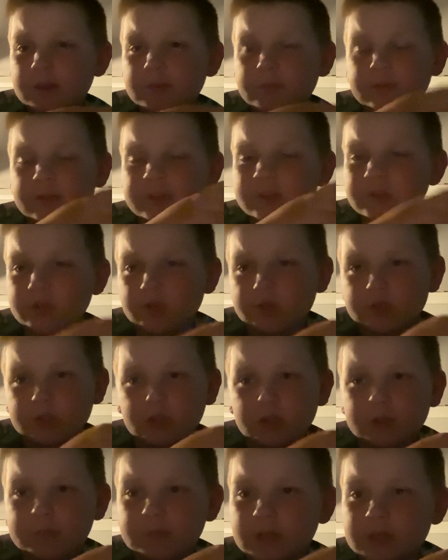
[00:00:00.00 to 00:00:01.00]
but don't
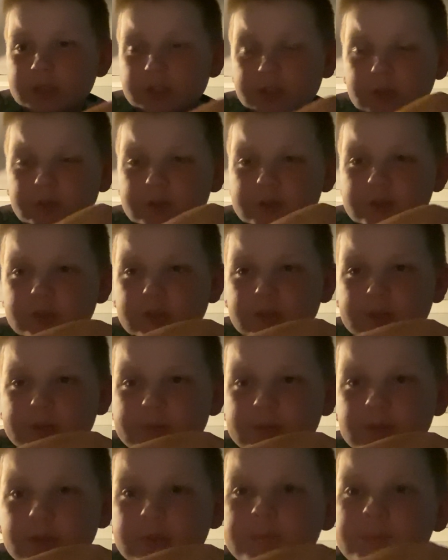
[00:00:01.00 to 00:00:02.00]
go marching on the street
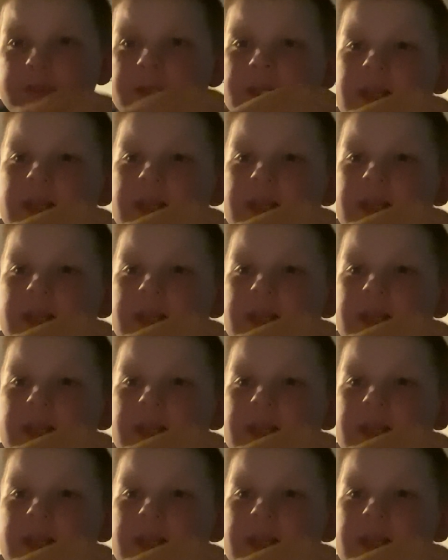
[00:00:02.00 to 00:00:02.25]
with them.